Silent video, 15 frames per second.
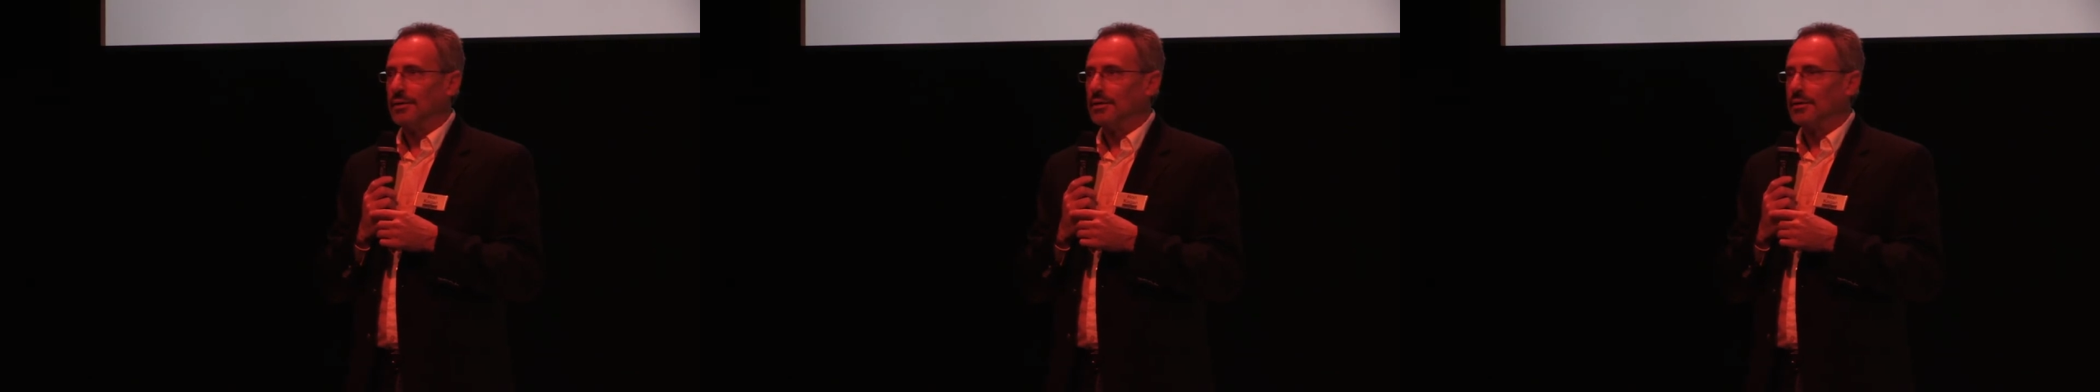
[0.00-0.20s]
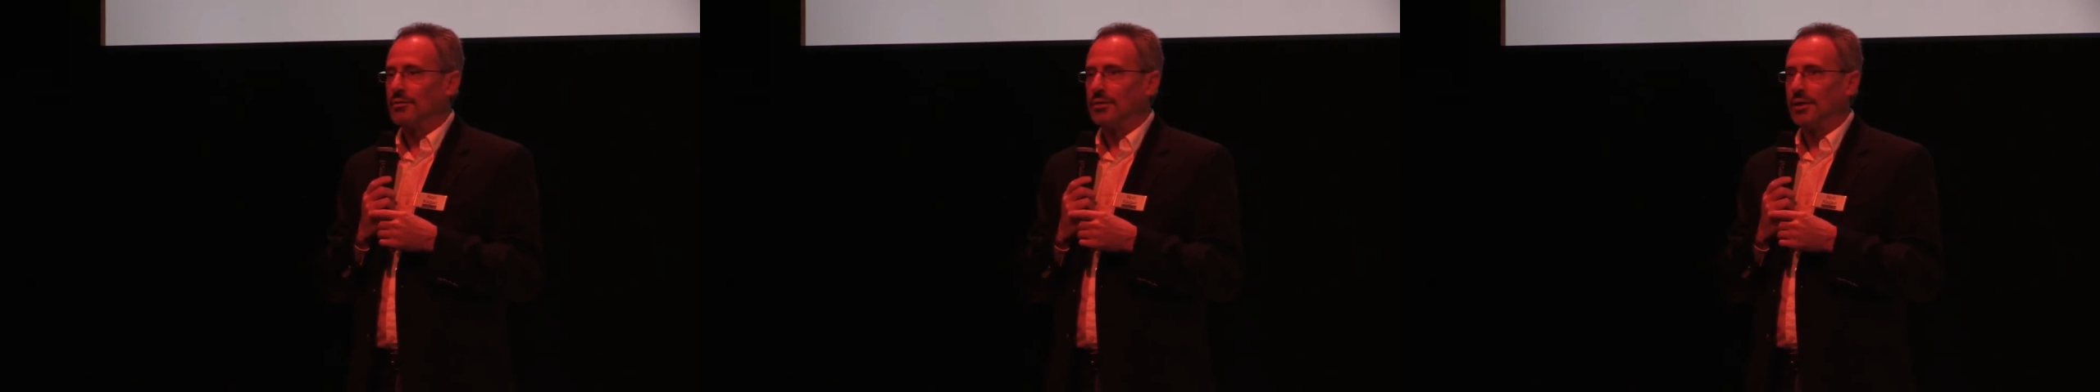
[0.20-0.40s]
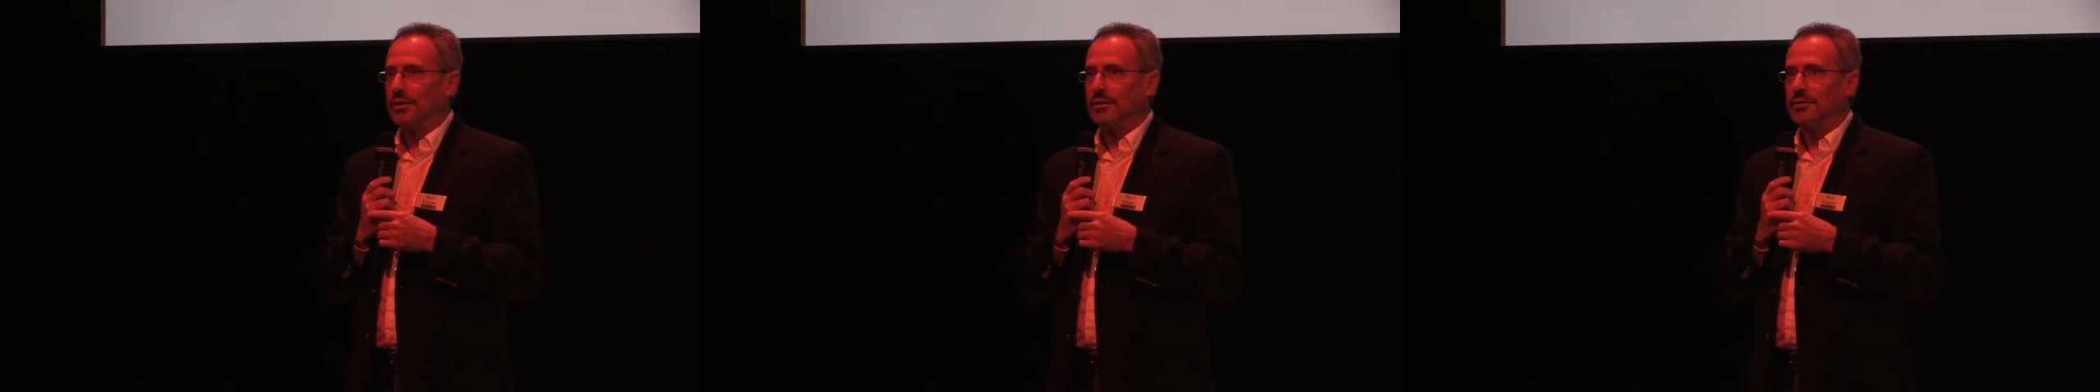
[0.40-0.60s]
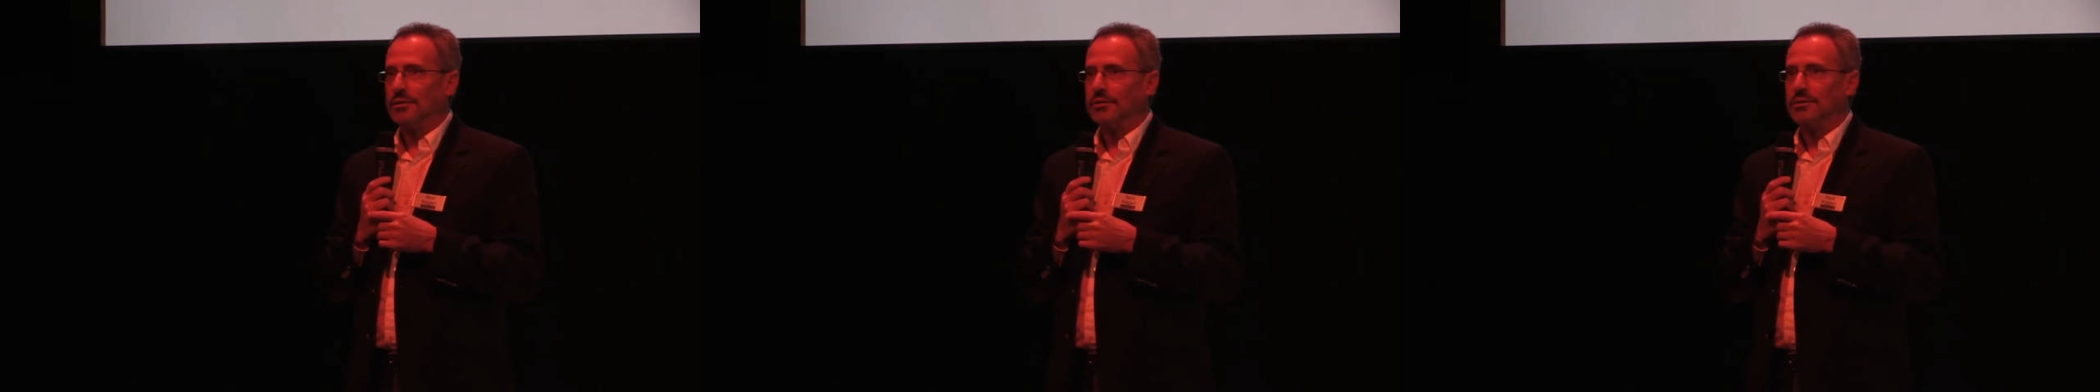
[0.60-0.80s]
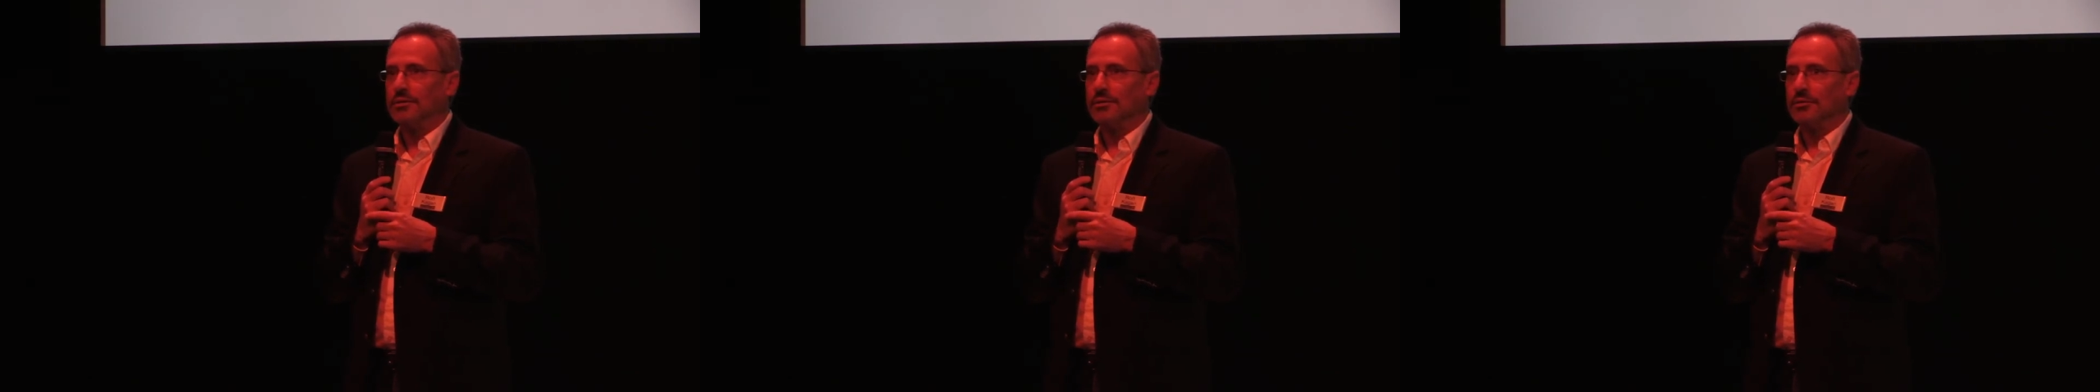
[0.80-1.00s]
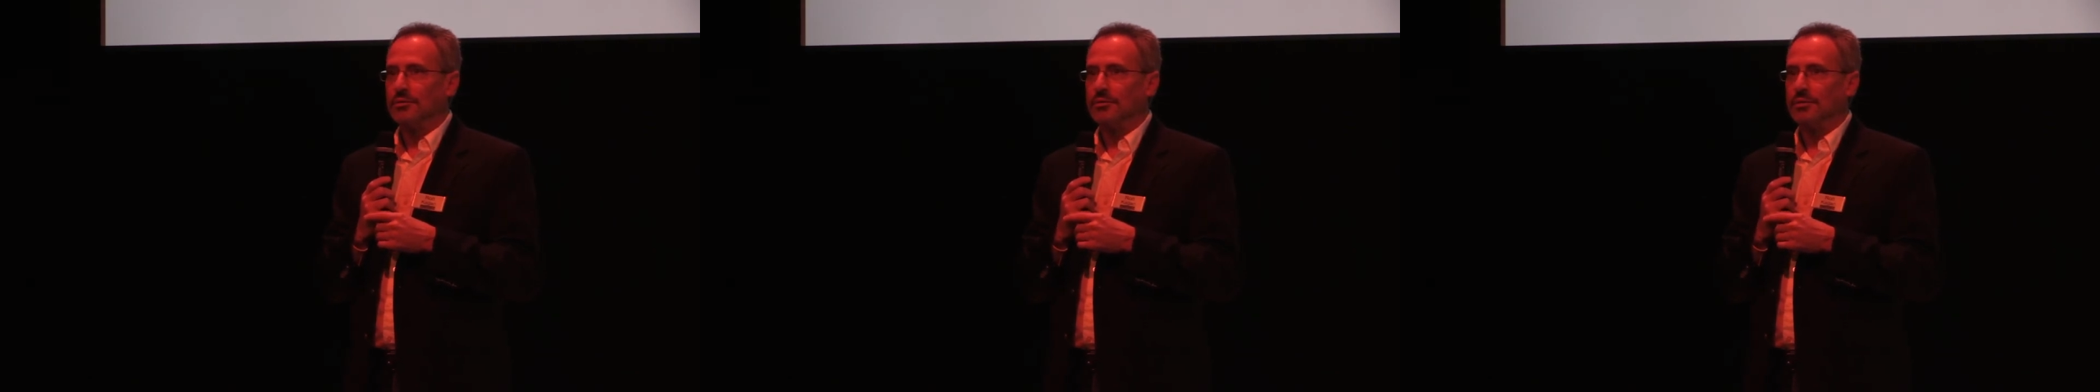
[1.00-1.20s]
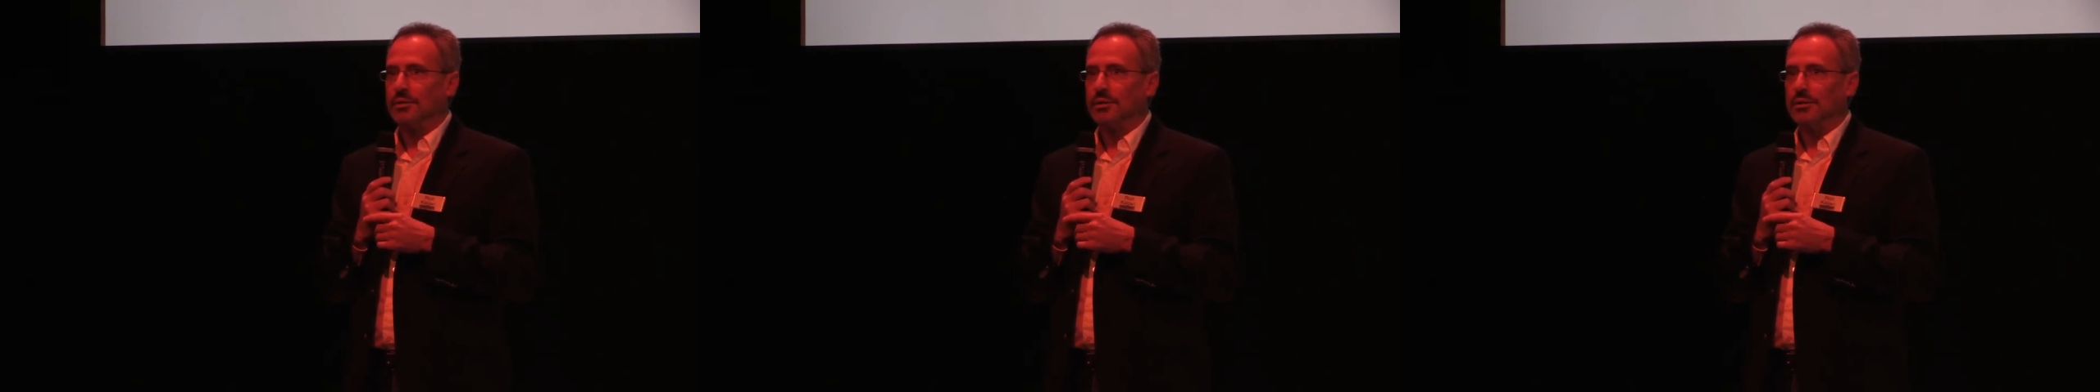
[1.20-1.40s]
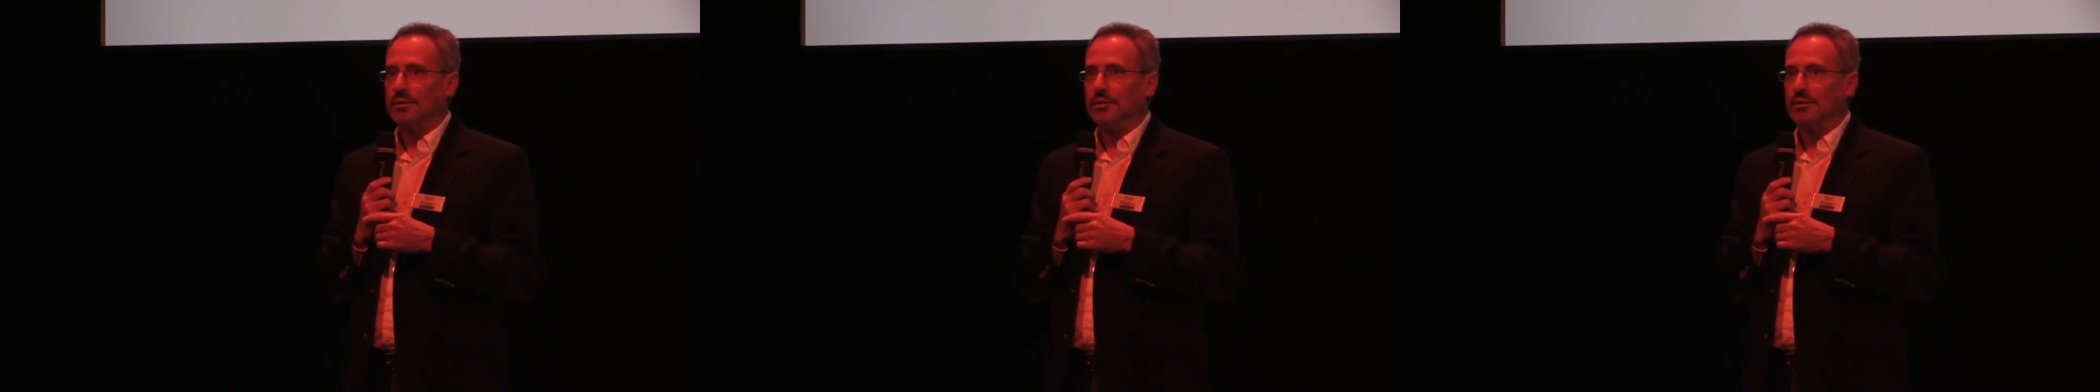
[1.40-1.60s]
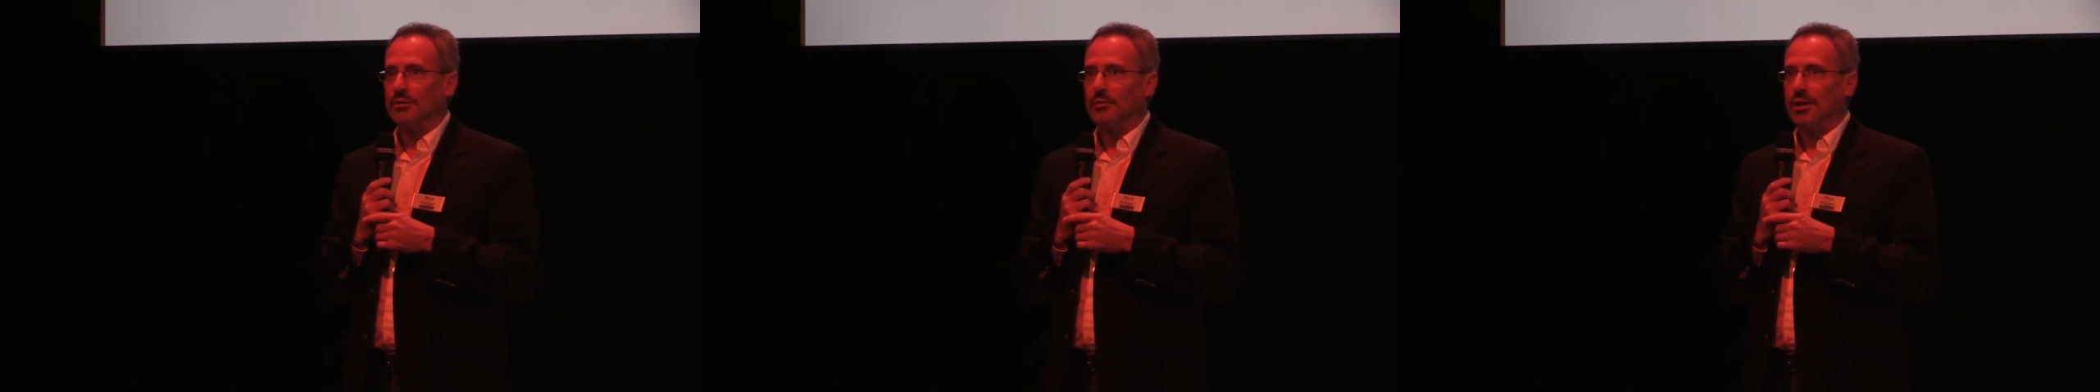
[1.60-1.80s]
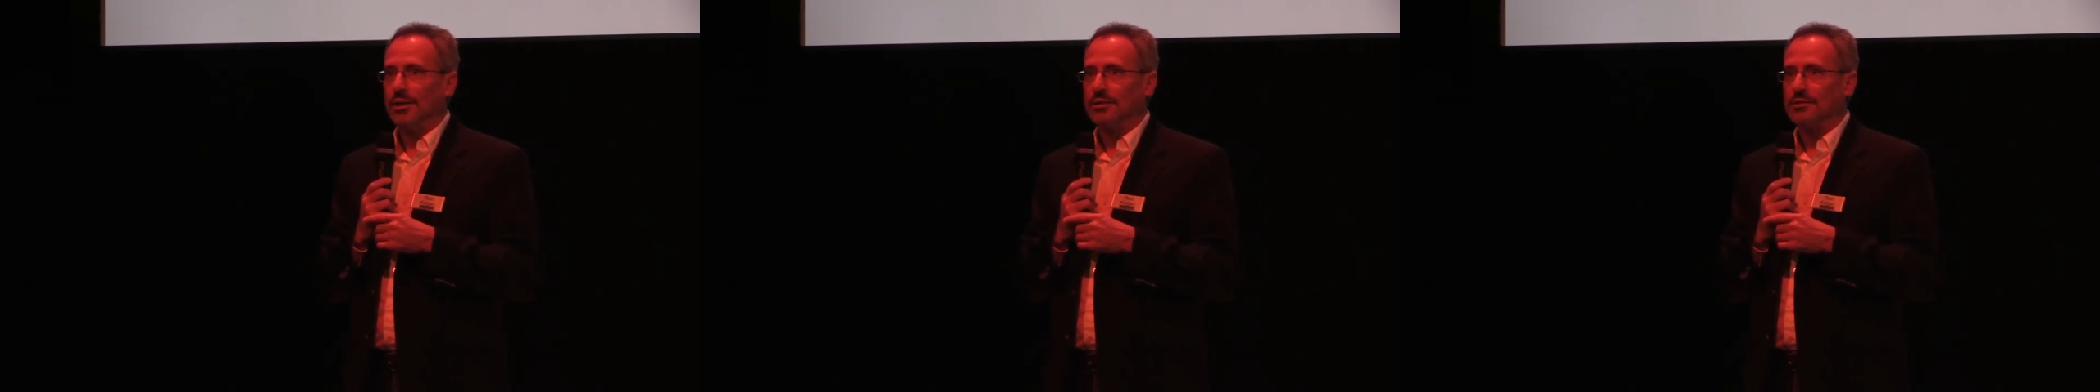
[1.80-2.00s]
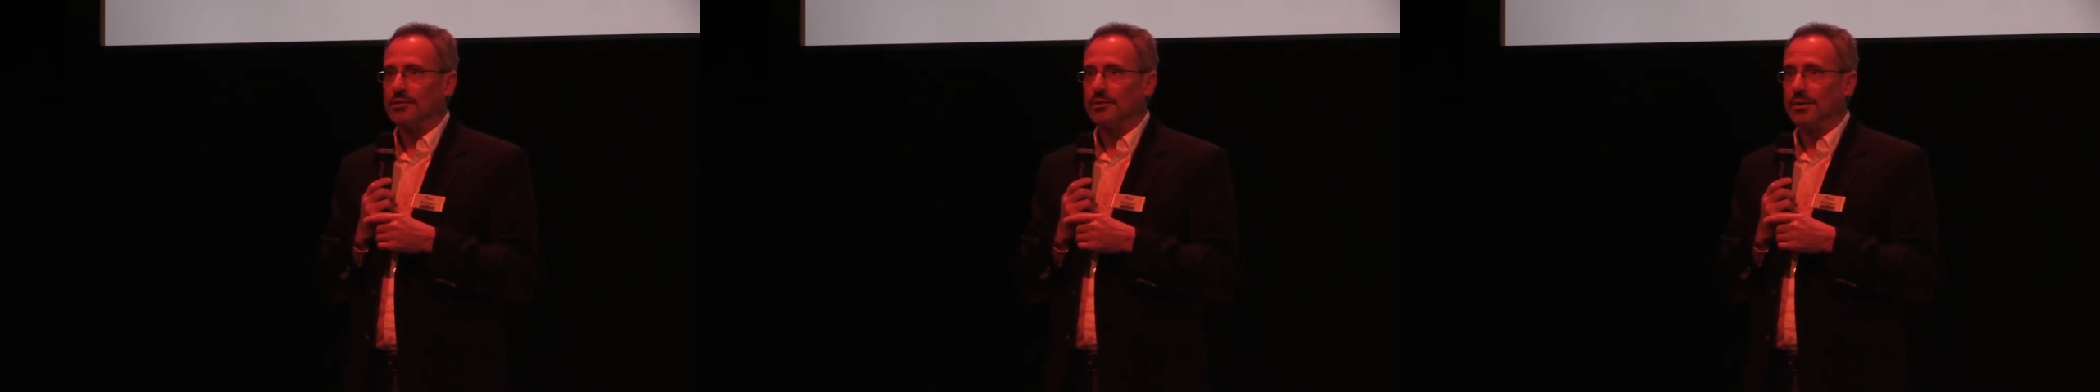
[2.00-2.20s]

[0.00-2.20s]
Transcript: accredited zoo in the U.S.